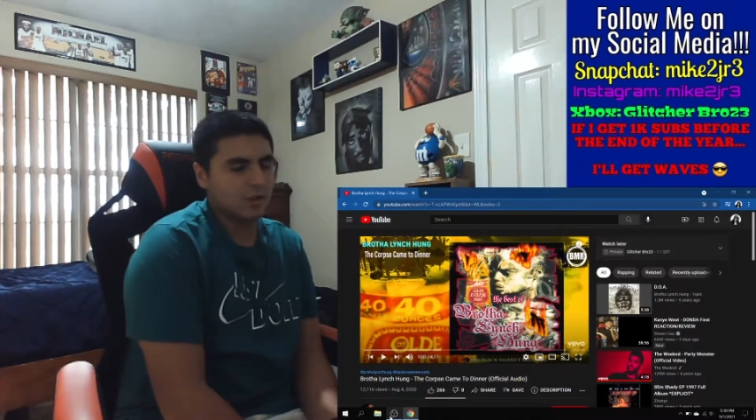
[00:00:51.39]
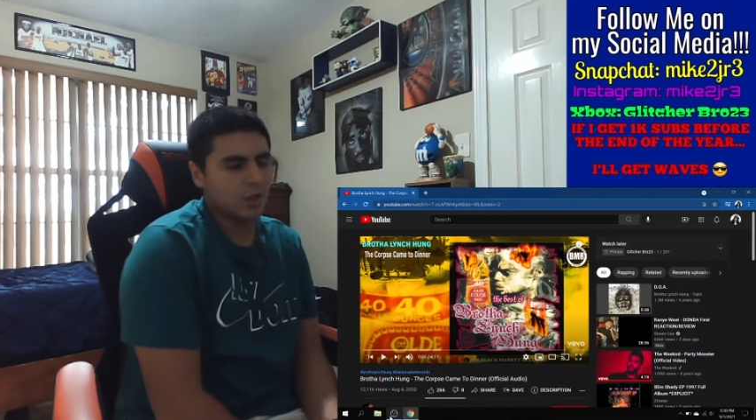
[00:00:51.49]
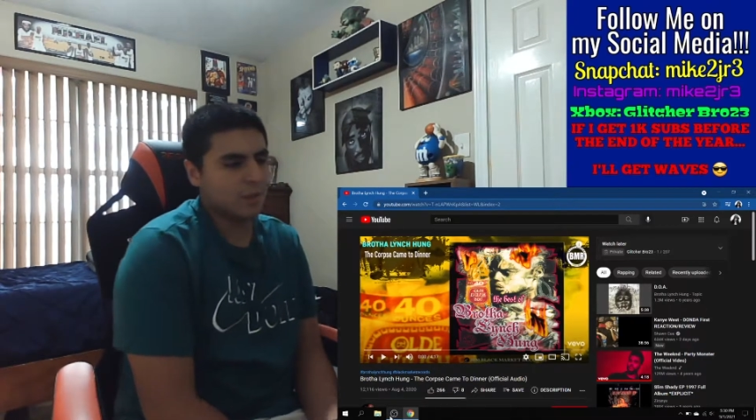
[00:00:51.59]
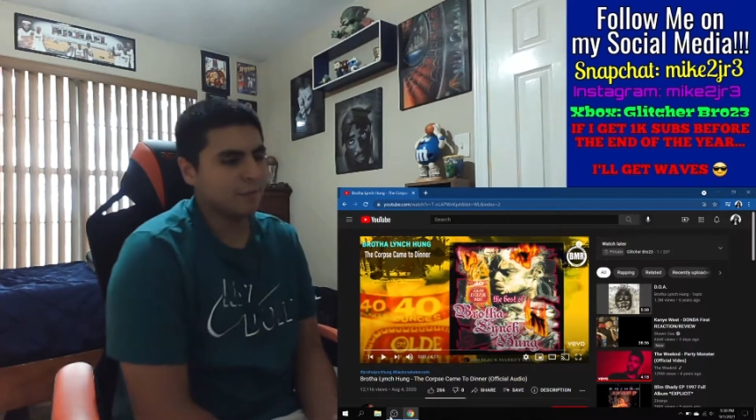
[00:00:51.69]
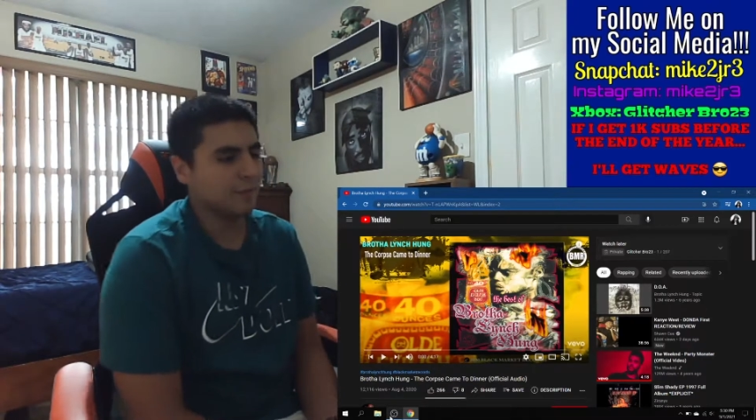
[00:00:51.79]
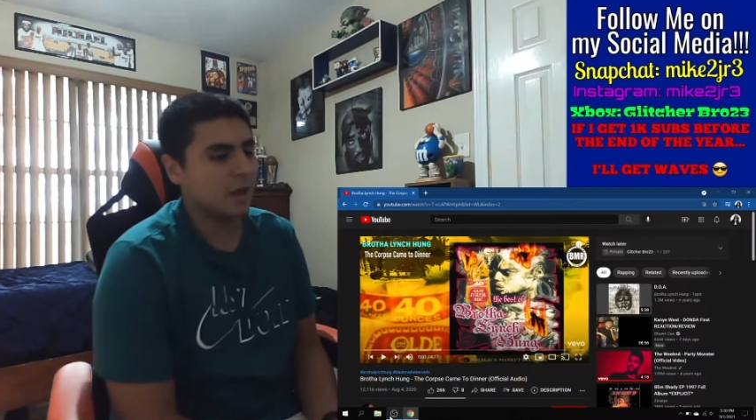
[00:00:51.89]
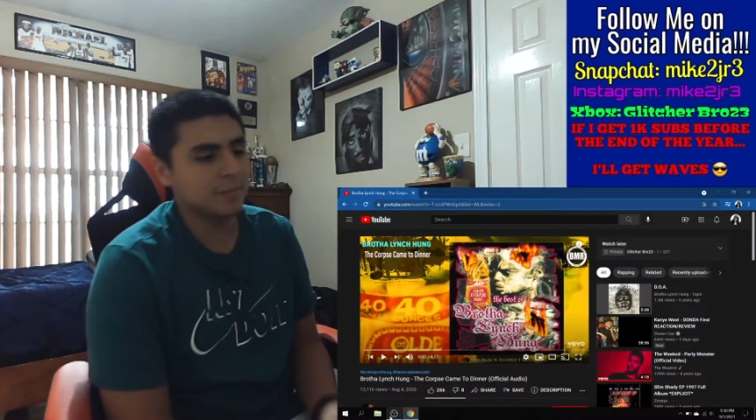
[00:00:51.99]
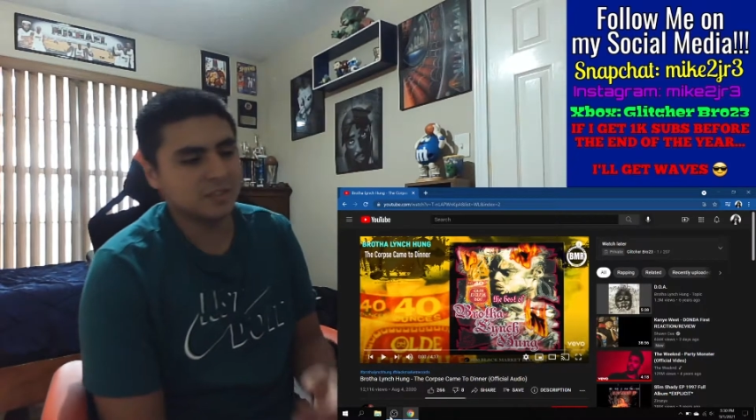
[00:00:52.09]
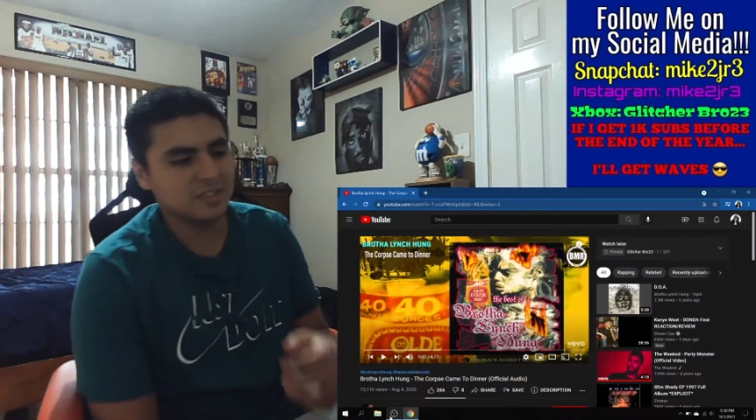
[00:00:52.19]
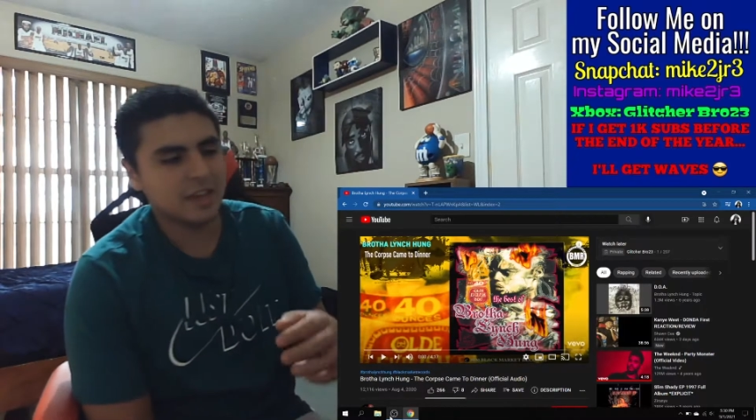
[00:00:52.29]

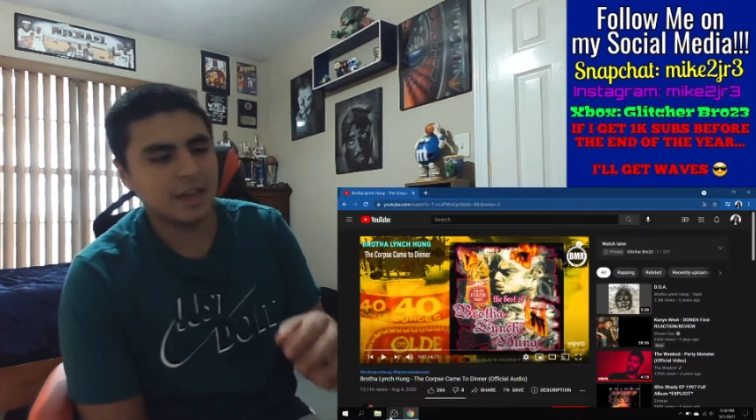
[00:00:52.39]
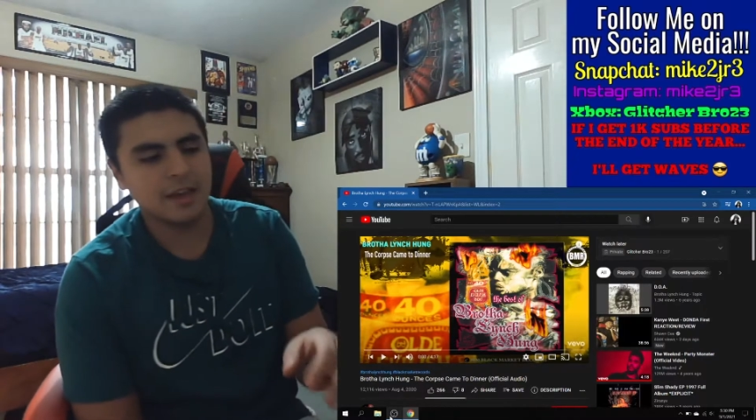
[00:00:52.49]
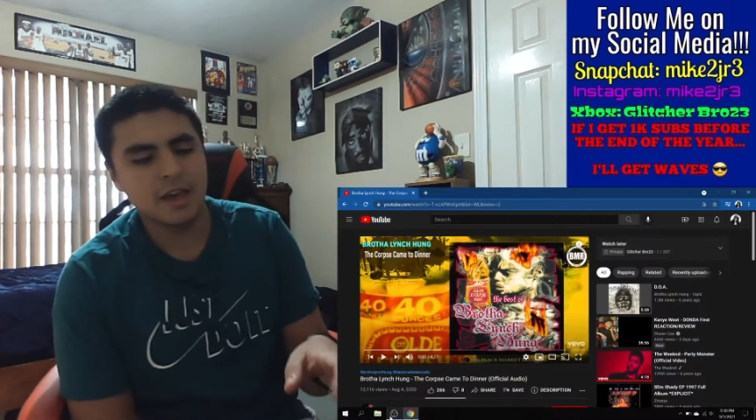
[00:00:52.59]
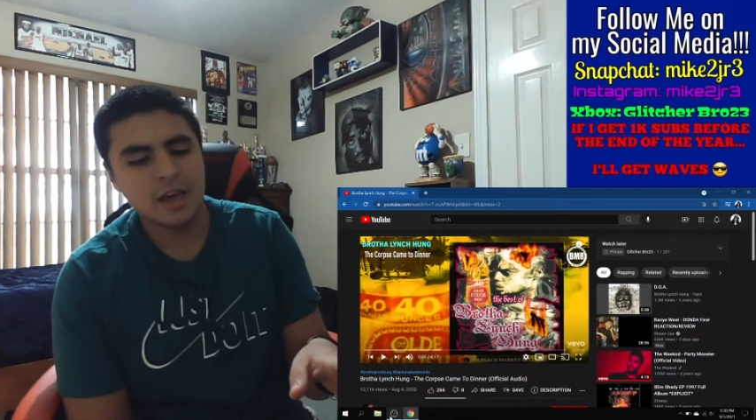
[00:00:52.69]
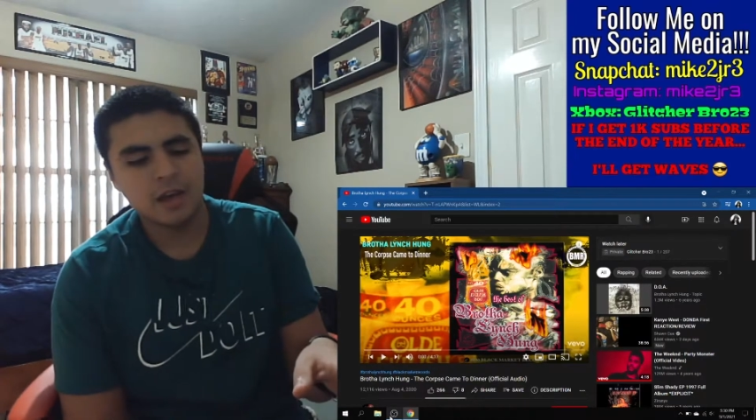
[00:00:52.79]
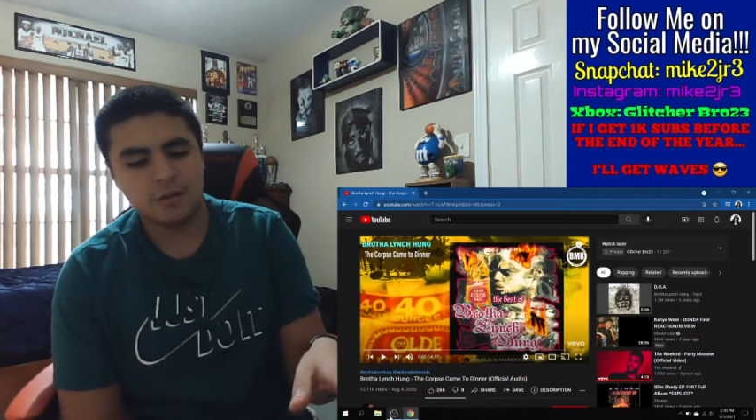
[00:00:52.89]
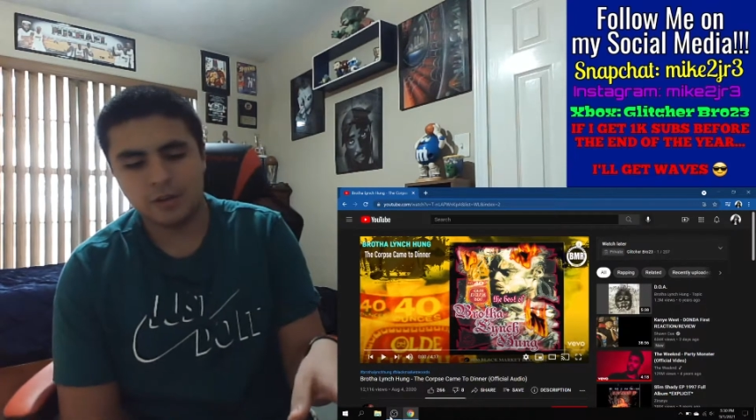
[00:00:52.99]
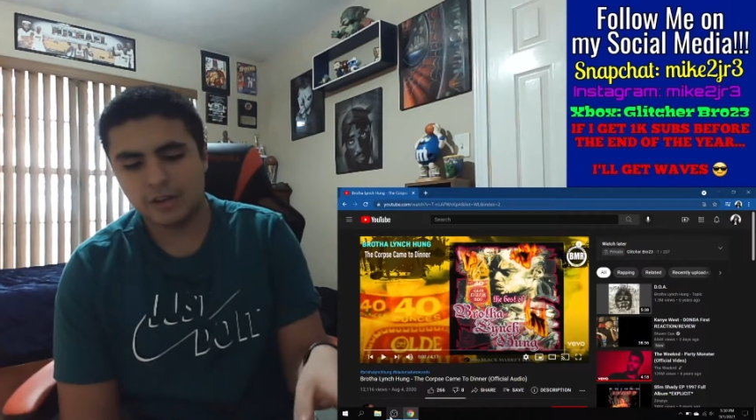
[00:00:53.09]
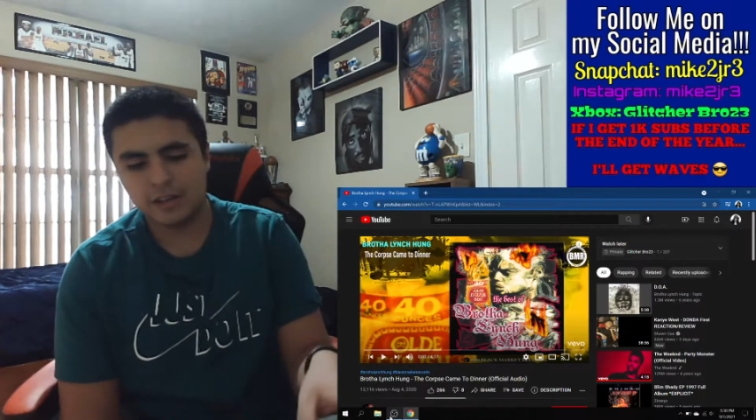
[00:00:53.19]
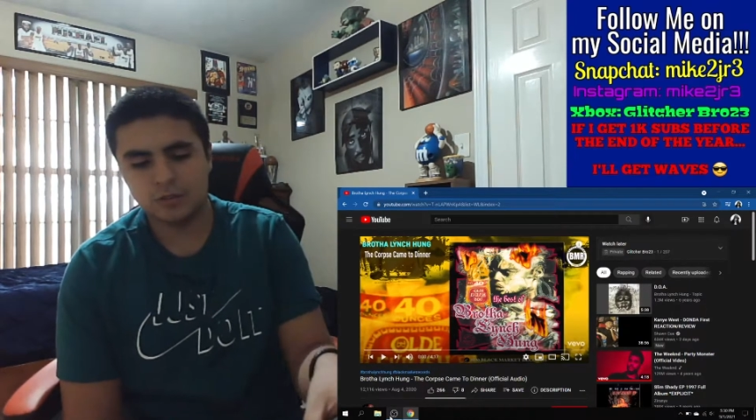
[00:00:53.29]

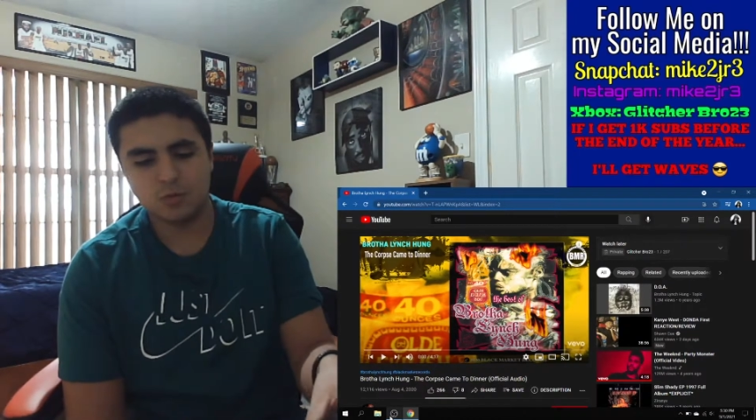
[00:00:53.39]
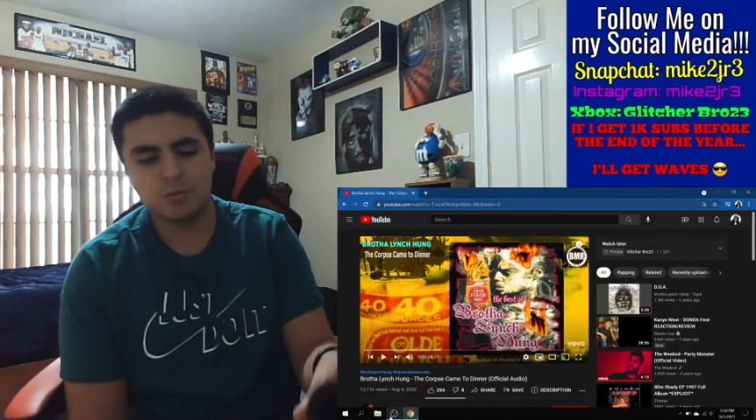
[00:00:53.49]
Y'all